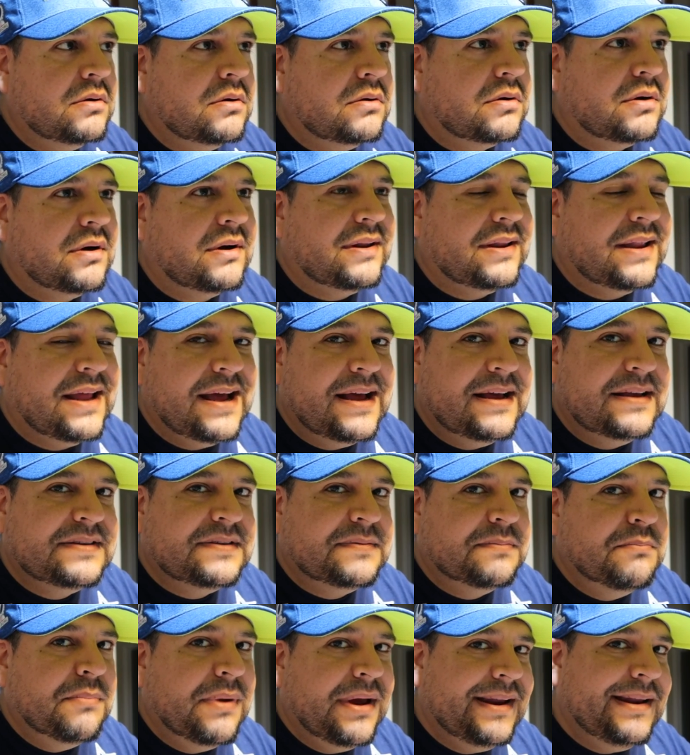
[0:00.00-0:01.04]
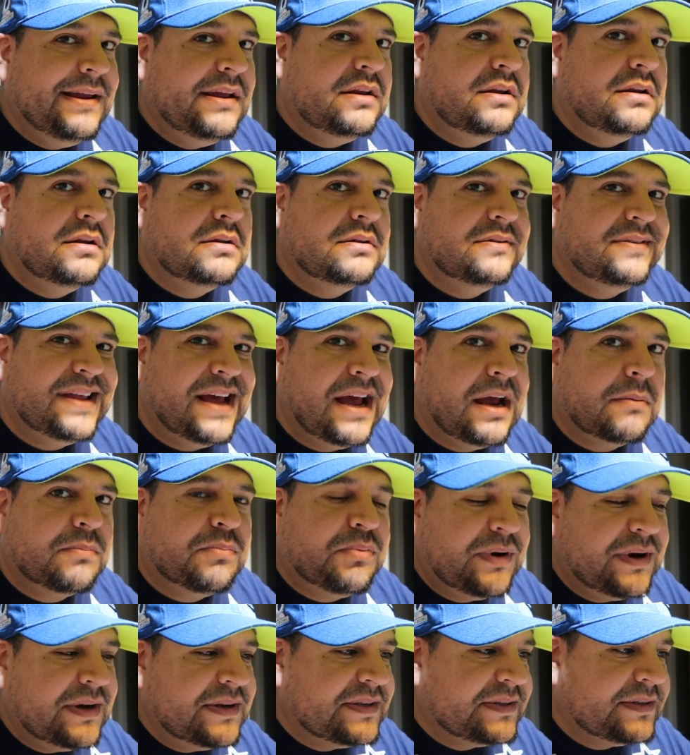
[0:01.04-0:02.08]
or a last minute
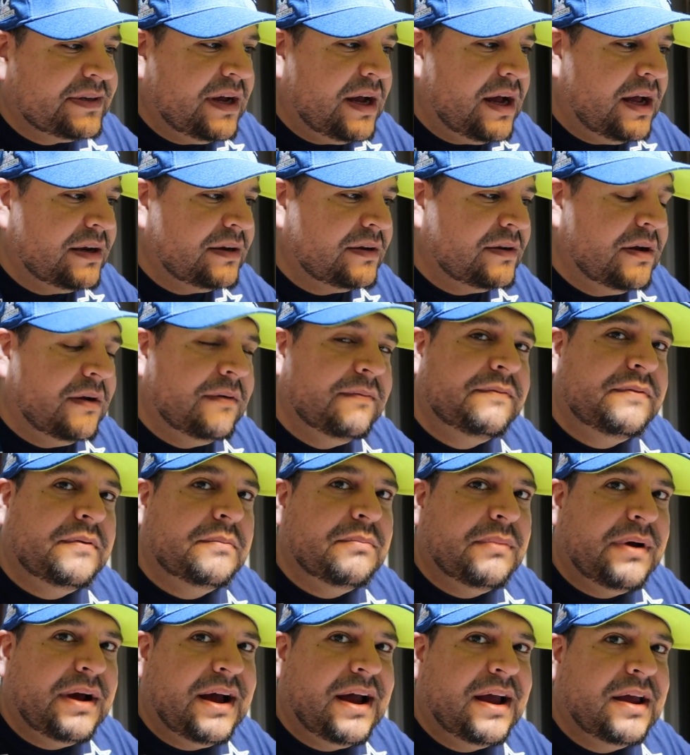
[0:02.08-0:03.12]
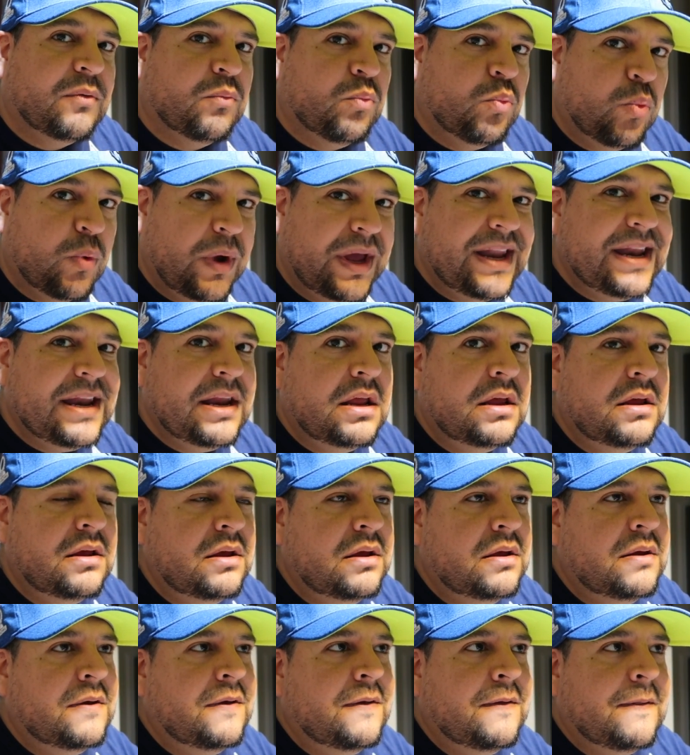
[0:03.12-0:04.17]
Dak Prescott come from behind win.
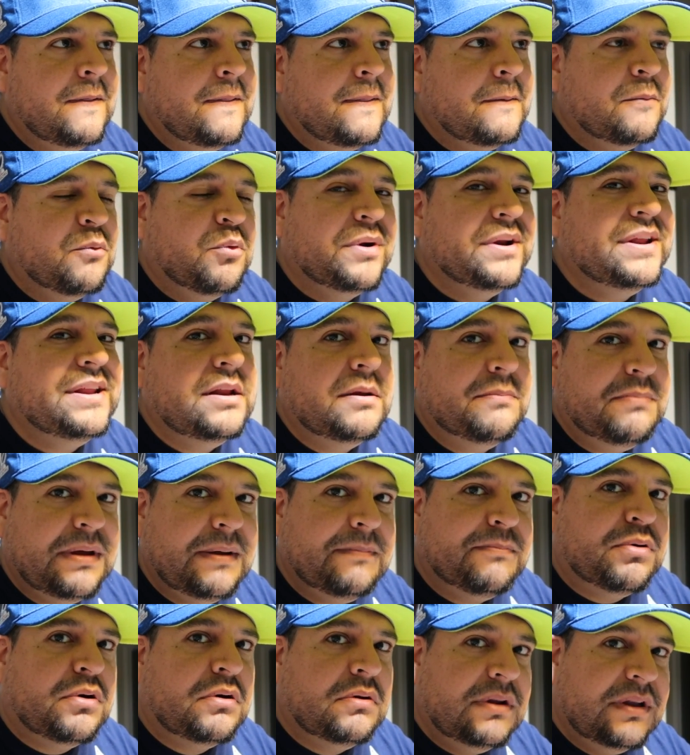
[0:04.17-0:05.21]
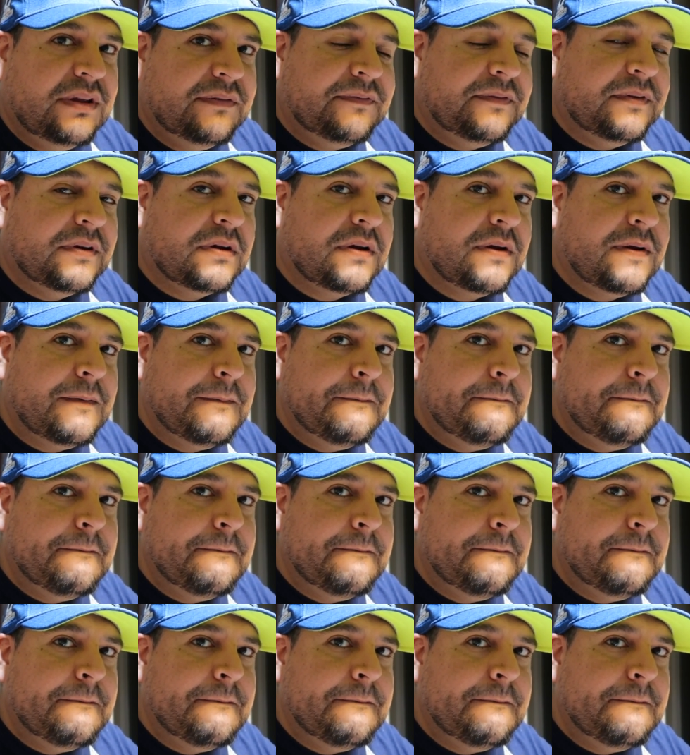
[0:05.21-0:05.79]
We need to be prolific.